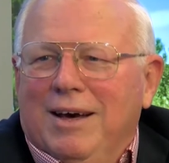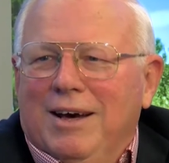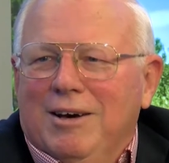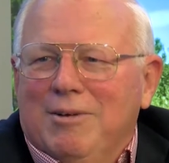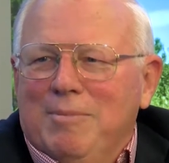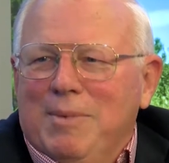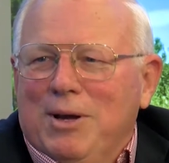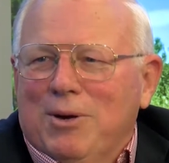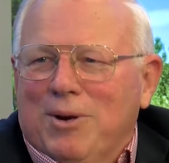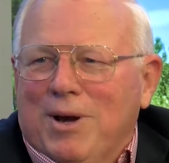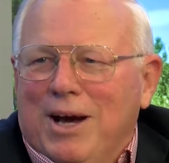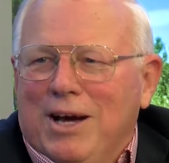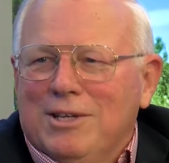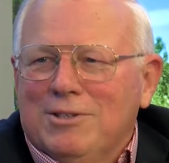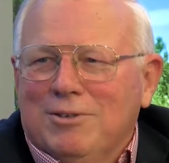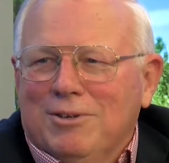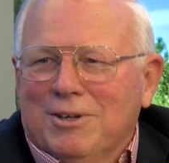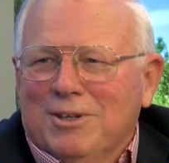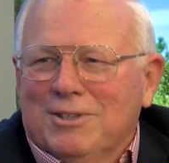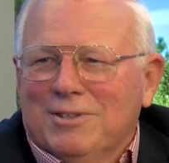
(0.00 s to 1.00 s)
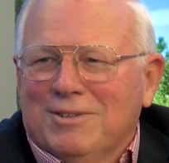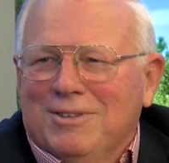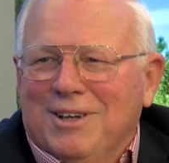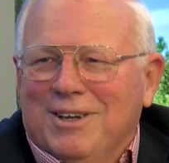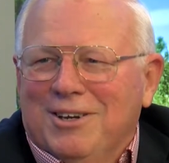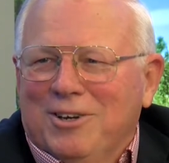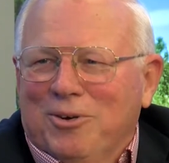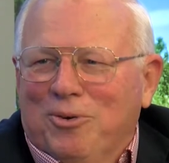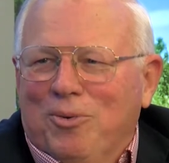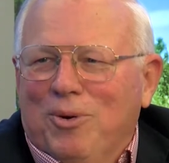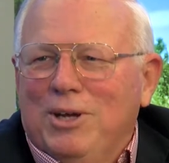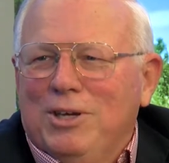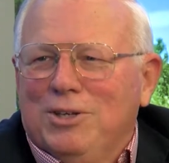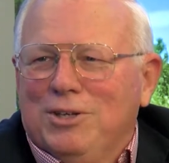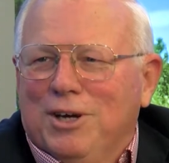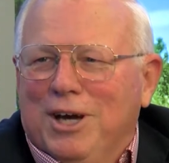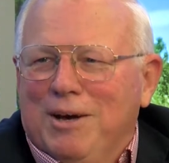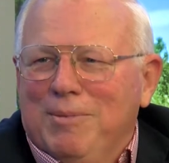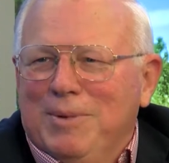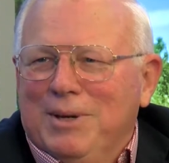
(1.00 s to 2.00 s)
Mayor Keisling's done a great
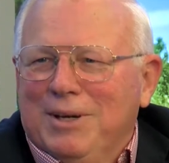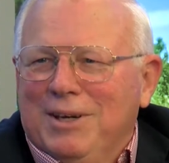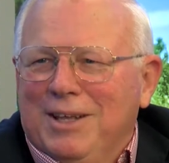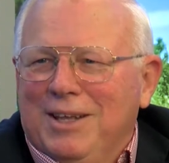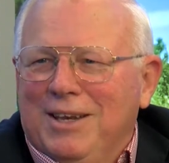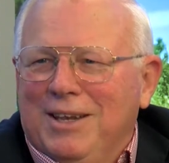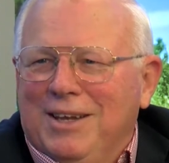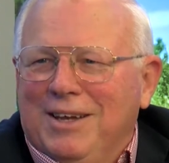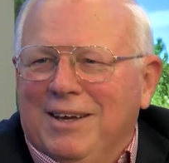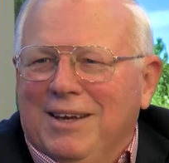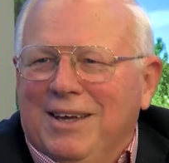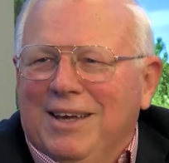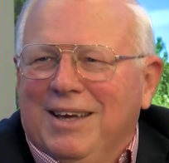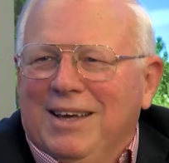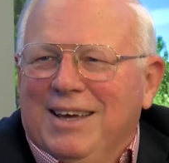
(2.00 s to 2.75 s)
job in